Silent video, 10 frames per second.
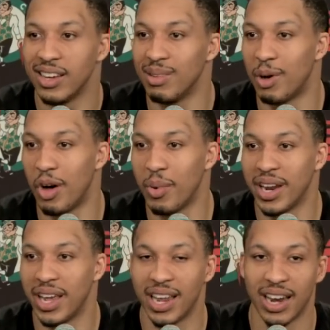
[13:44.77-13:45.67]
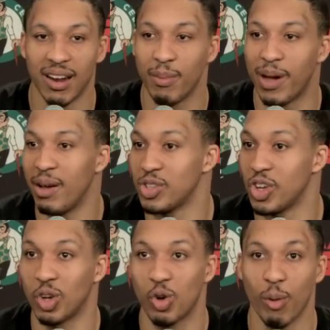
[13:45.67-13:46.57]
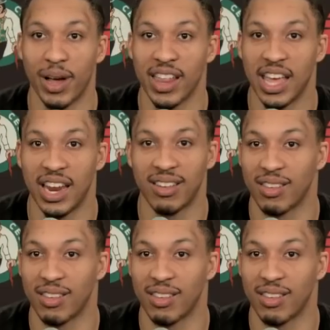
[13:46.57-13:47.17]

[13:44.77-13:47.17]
the ball went in and everybody was on the court by then.